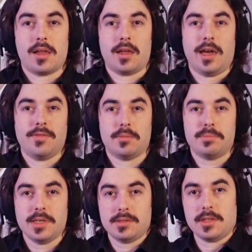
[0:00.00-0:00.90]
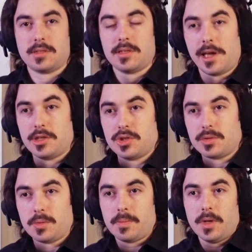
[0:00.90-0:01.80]
I have a busy
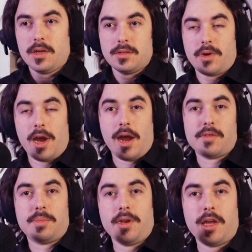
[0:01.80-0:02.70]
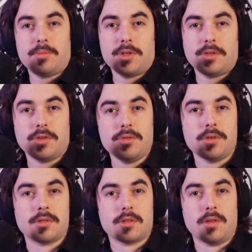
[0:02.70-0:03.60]
schedule. That's why I haven't been able to do
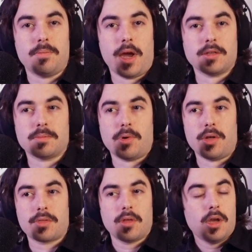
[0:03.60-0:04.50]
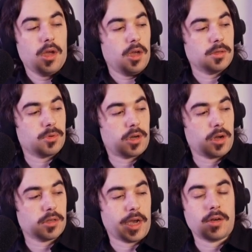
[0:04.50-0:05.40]
this in the past month. Is
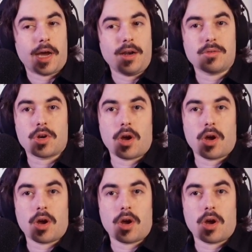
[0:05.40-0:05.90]
because I don't.